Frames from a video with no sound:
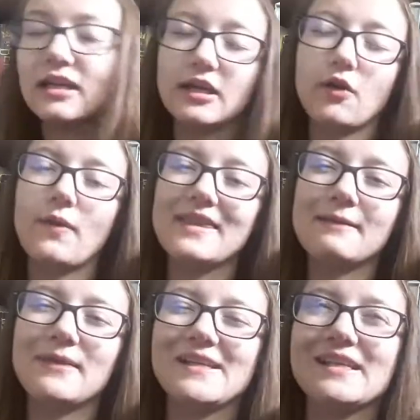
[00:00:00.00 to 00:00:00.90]
in a way
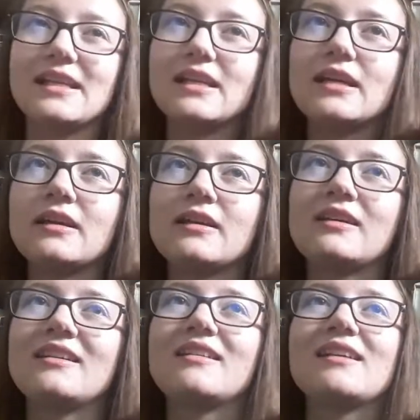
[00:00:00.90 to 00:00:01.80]
that makes it
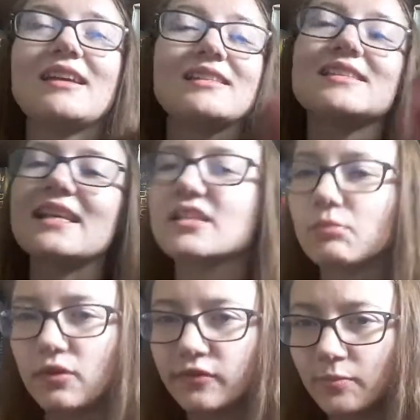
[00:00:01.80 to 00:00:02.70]

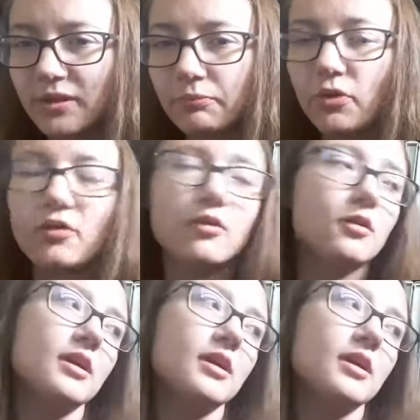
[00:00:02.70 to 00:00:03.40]
accessible for people.